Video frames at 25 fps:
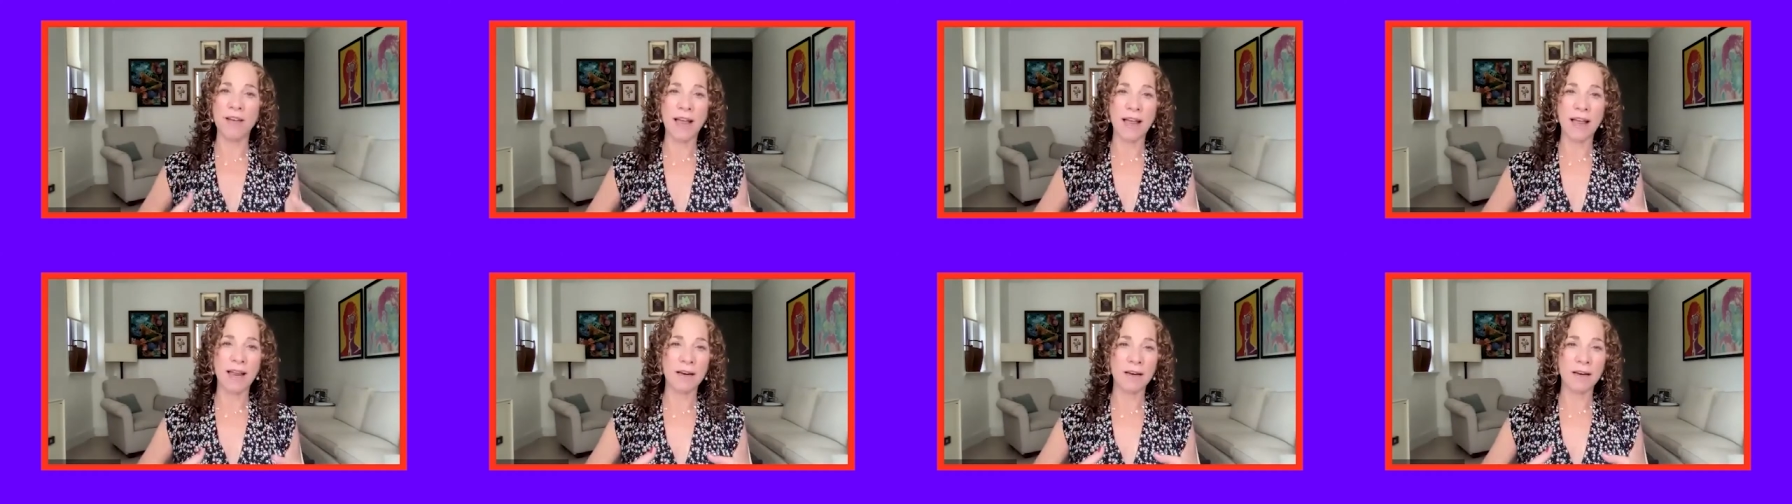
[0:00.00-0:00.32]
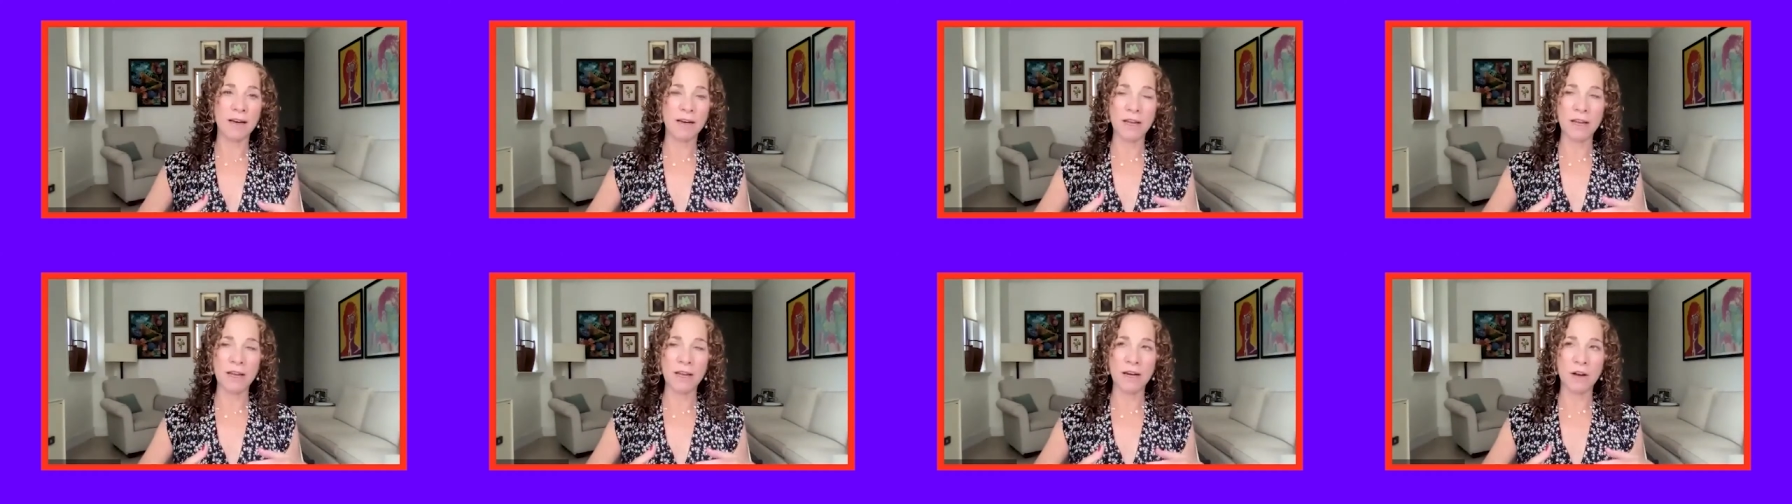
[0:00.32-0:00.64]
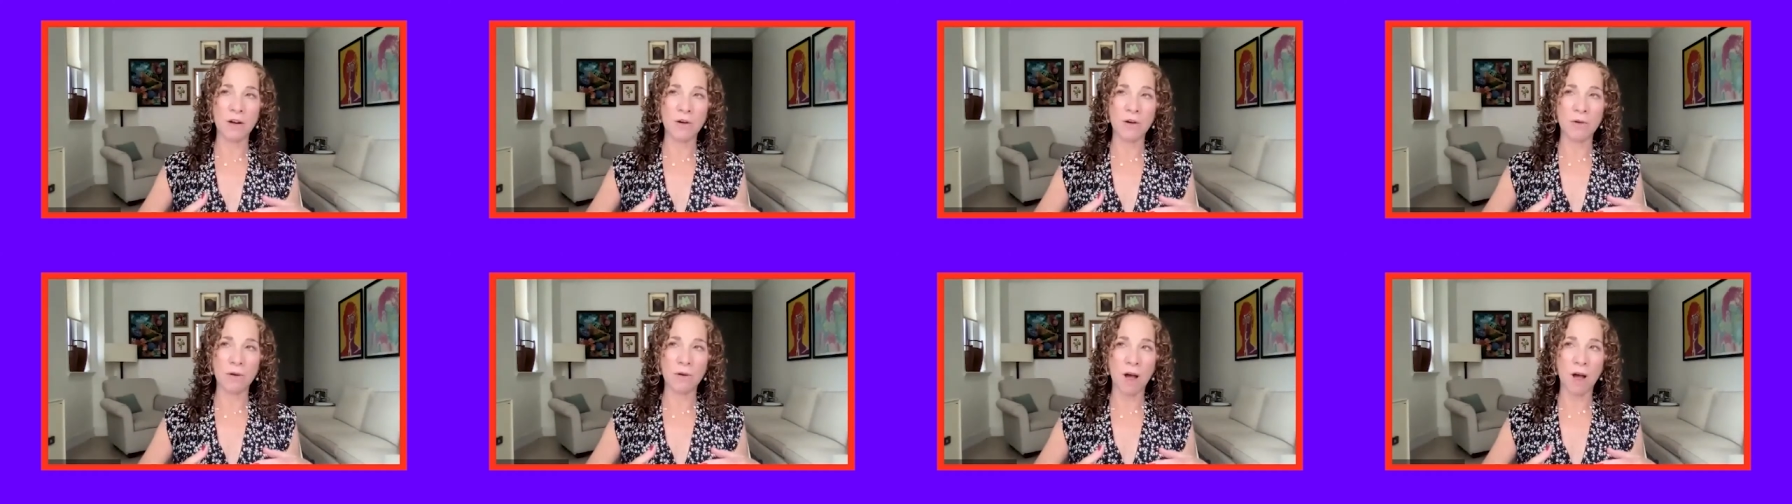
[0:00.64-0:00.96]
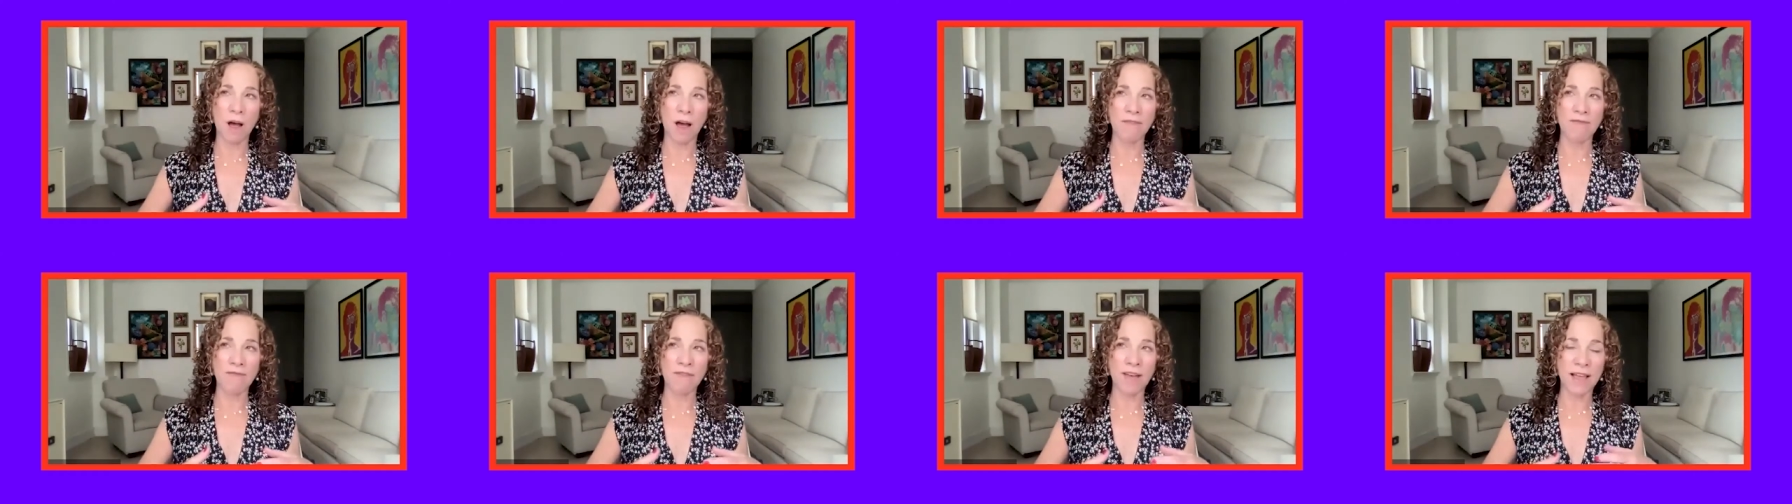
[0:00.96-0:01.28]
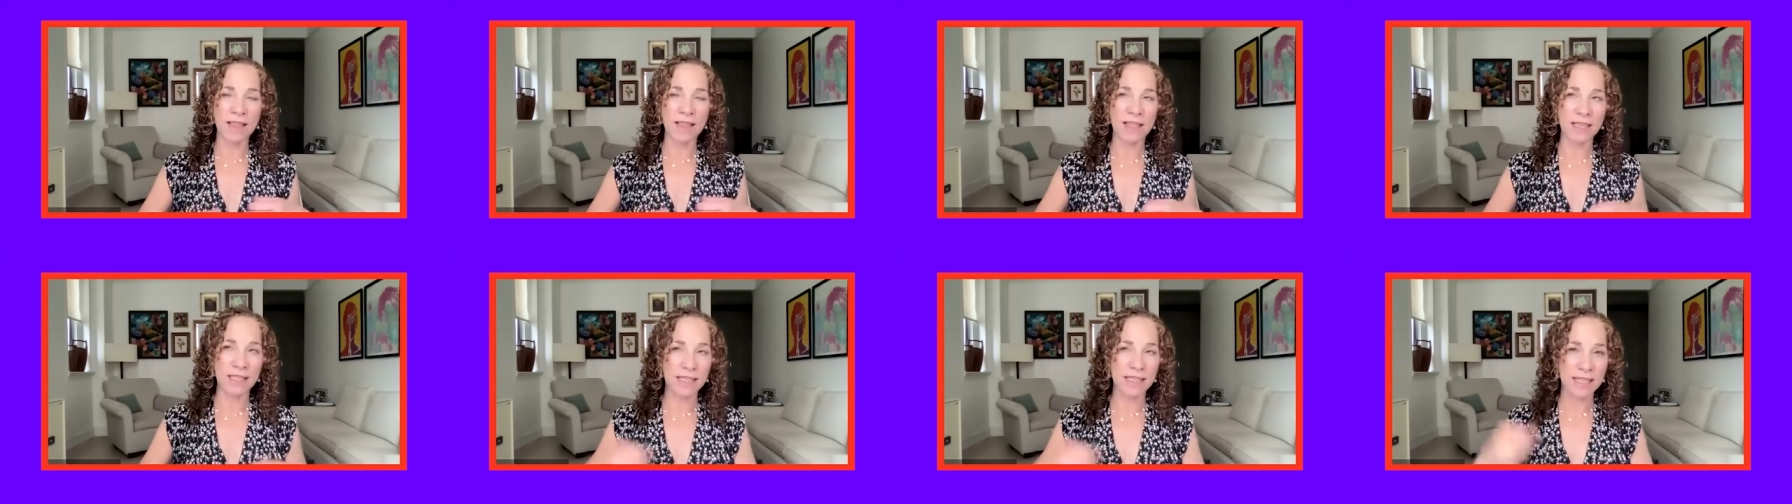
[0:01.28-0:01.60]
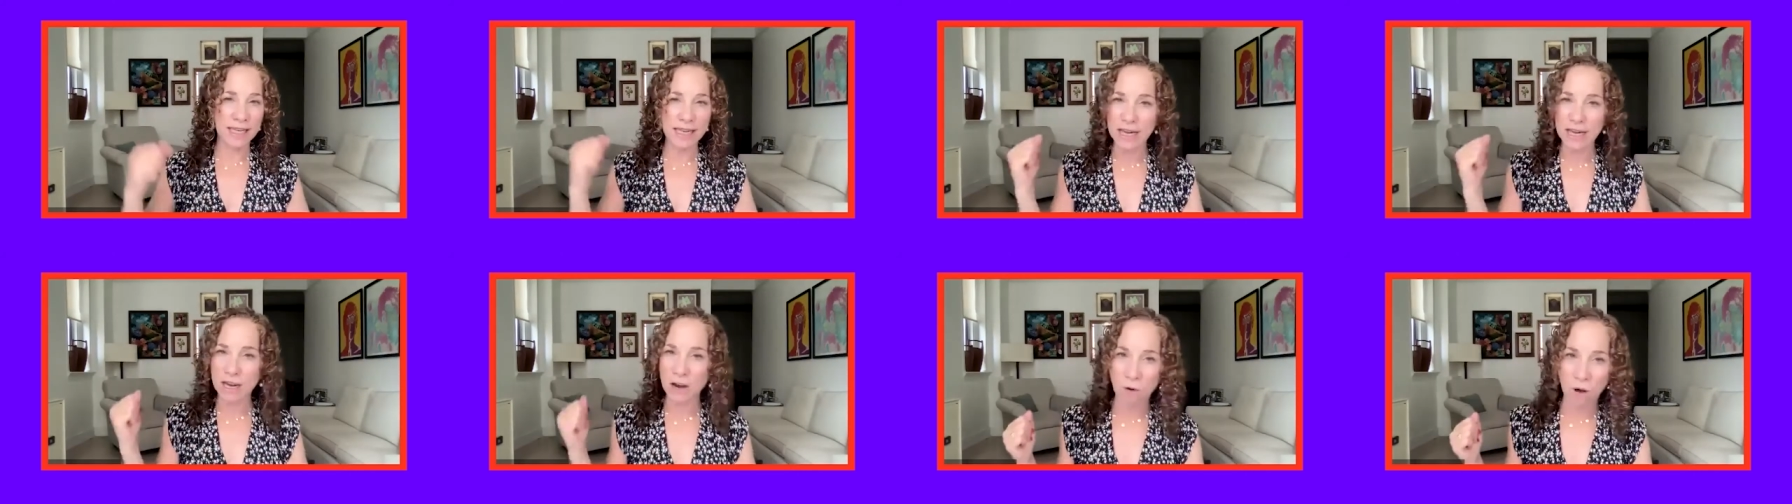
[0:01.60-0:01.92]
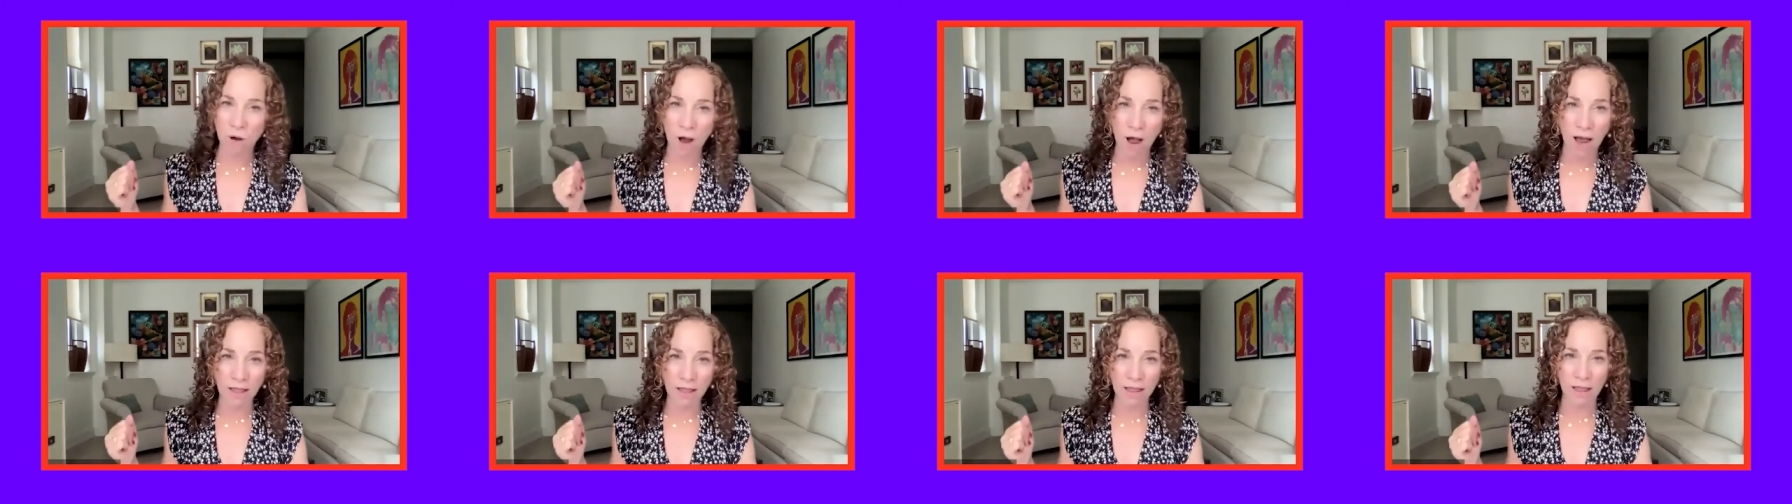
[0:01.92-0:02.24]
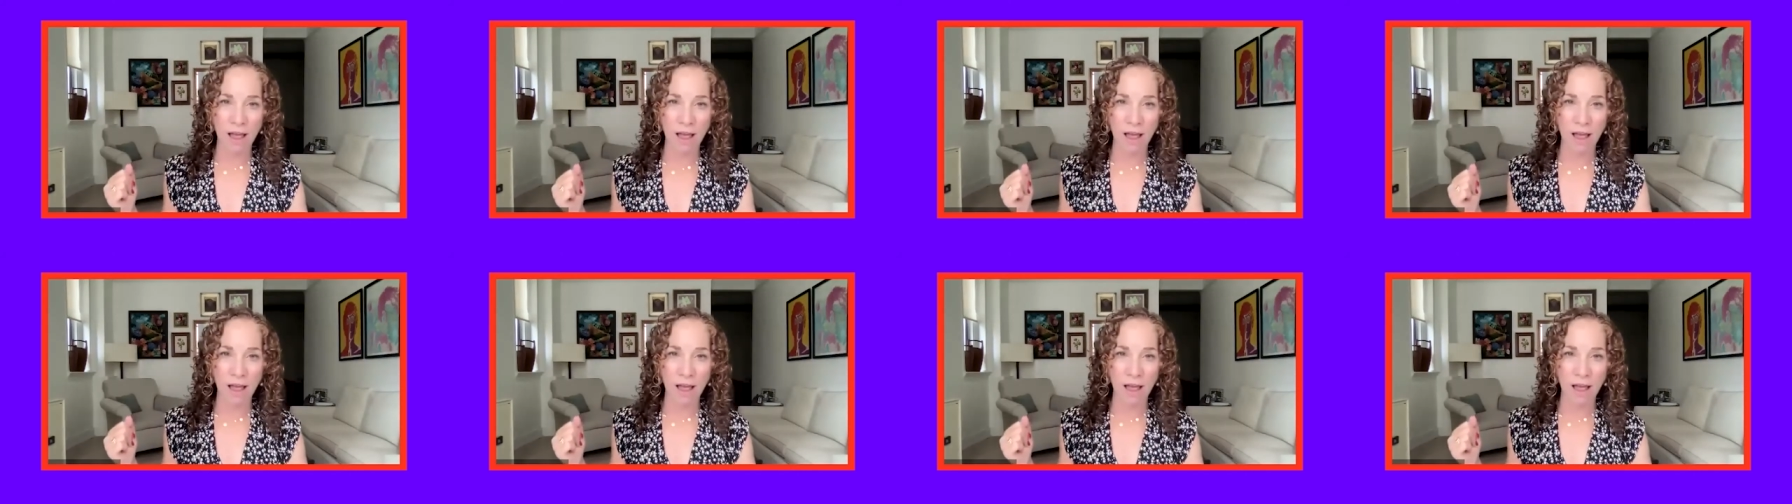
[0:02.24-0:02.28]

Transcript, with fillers: I've had, you know, I've had the CEO